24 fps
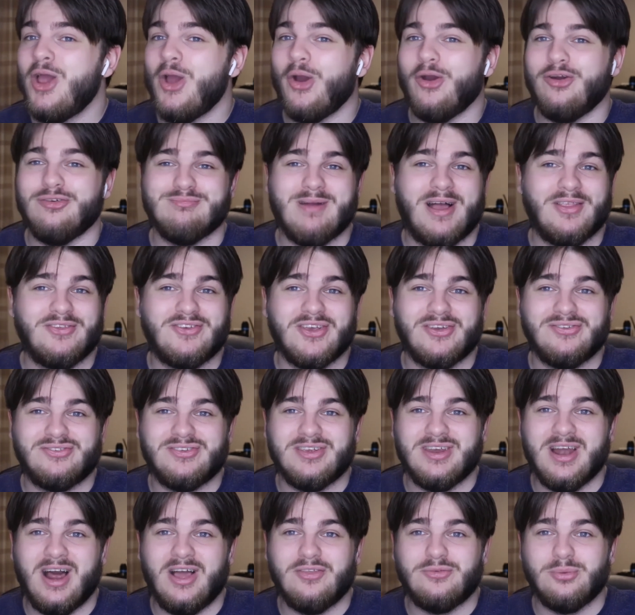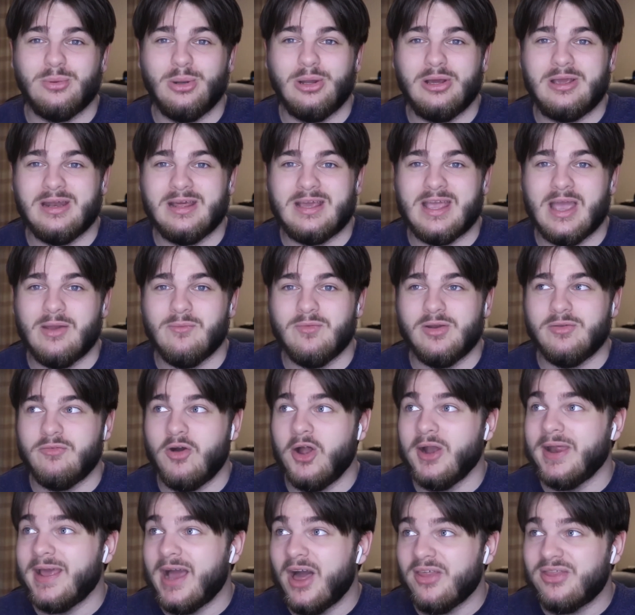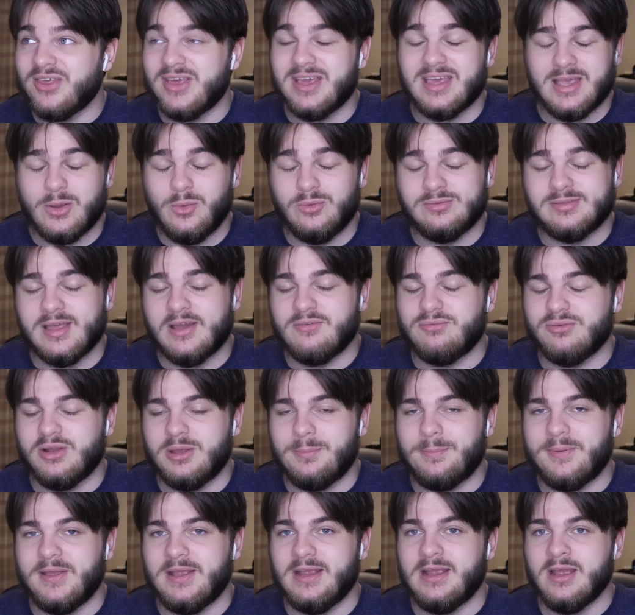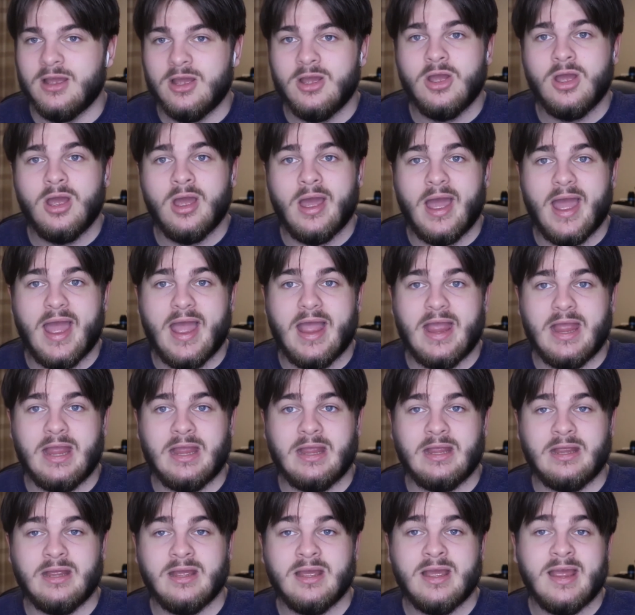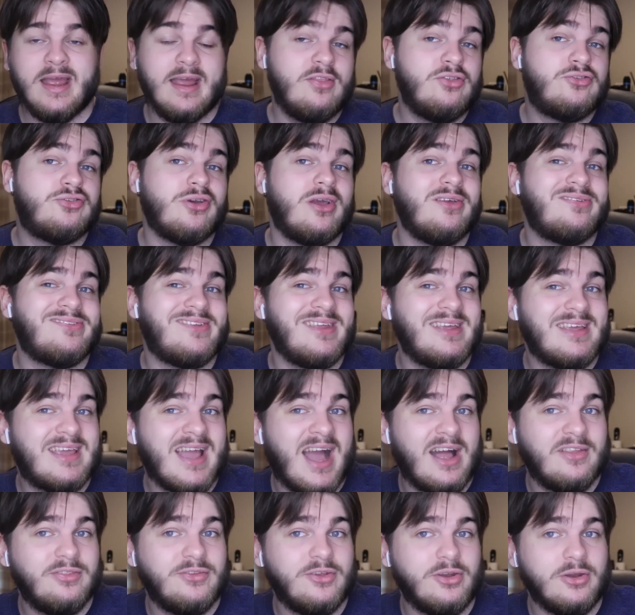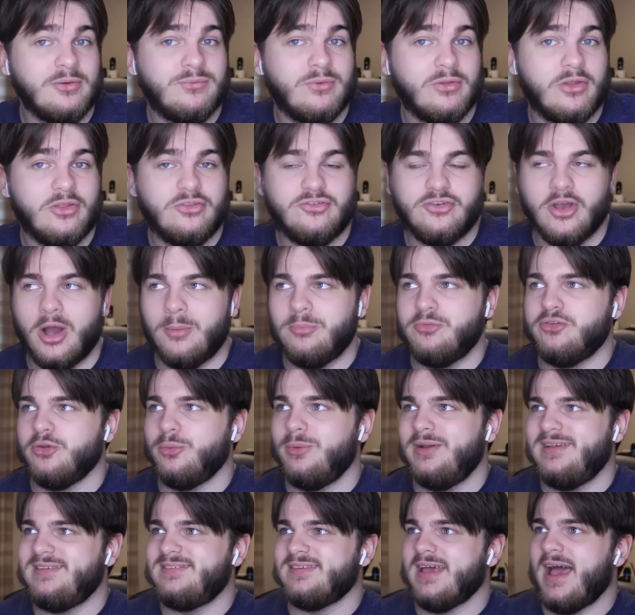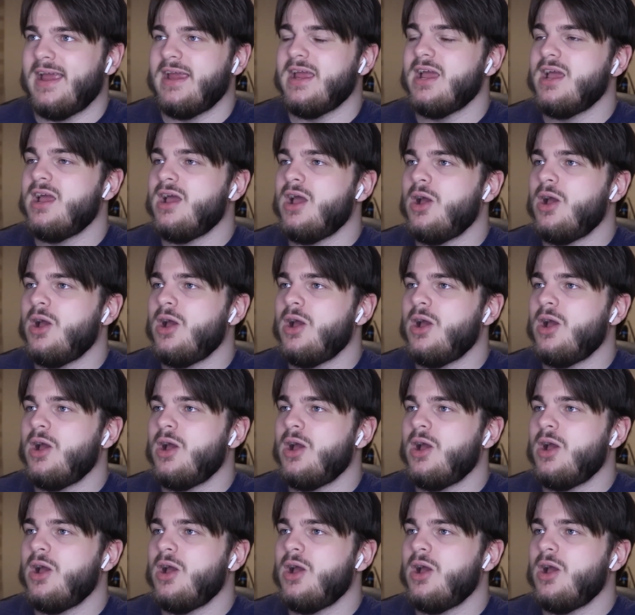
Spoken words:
or if Manchester United were looking at getting rid of Ole, I think he would definitely be a interesting candidate for the job, shall we say.